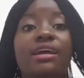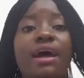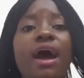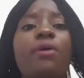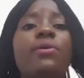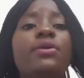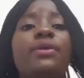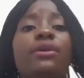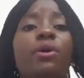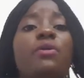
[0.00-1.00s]
How will
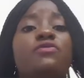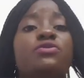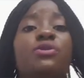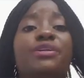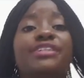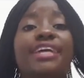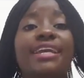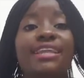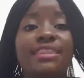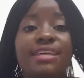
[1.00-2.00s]
we know if you don't share
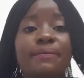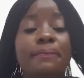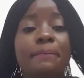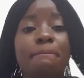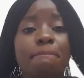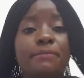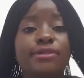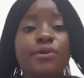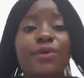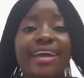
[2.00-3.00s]
anything?
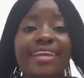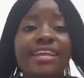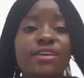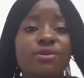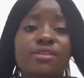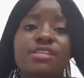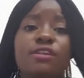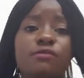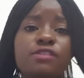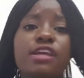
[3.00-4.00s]
So you are killing
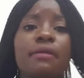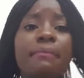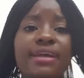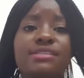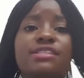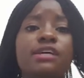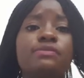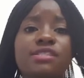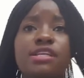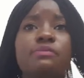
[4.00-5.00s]
yourself step by step,
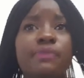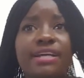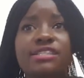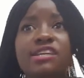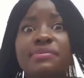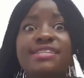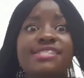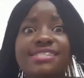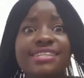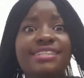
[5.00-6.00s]
step by step. It
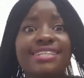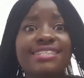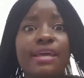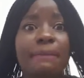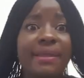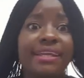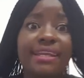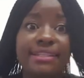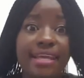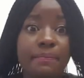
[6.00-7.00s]
doesn't just happen in
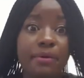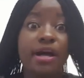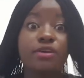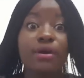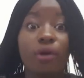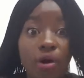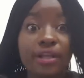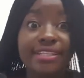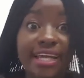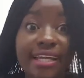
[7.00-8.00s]
a day, bar, you are
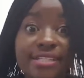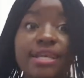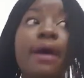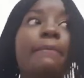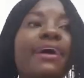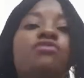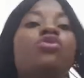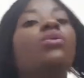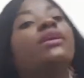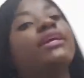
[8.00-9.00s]
gone dead, but
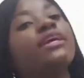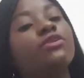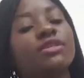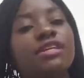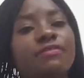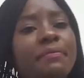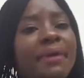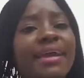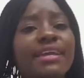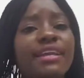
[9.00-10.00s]
you will kill yourself. And
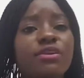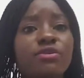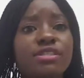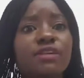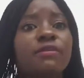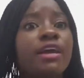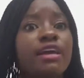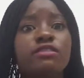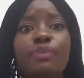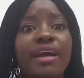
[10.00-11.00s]
by killing yourself
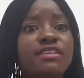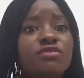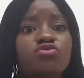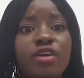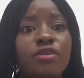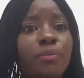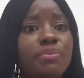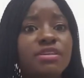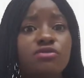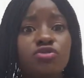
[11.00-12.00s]
is by destroying your
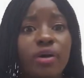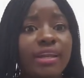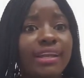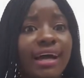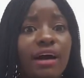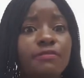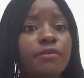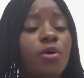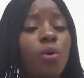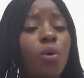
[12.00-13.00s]
peace, joy, love,
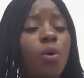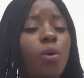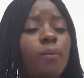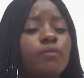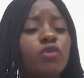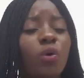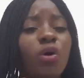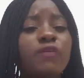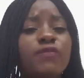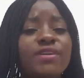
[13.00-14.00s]
or your
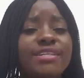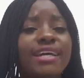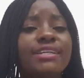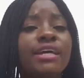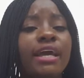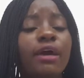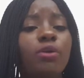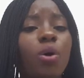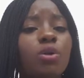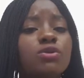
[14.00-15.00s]
confidence. And
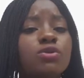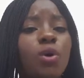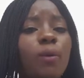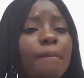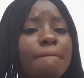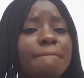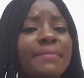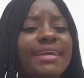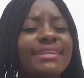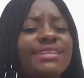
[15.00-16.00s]
also
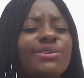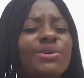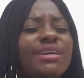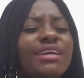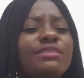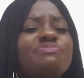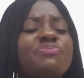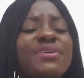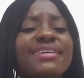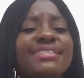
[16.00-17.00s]
it
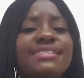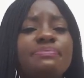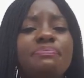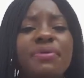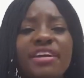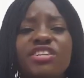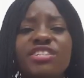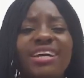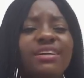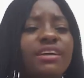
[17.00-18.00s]
brings
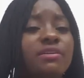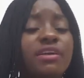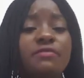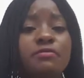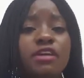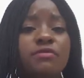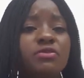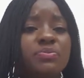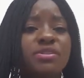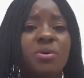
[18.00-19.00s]
depression, and every time
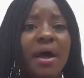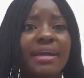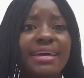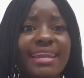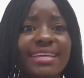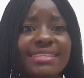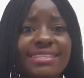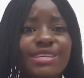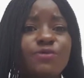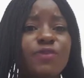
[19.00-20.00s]
you'll be so
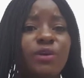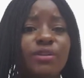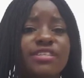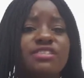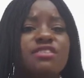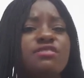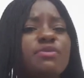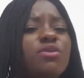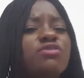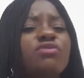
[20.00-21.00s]
aggressive and all, just
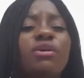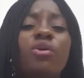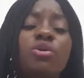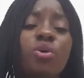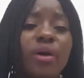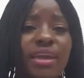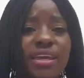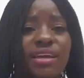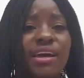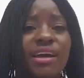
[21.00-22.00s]
because you are not
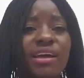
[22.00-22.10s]
talking.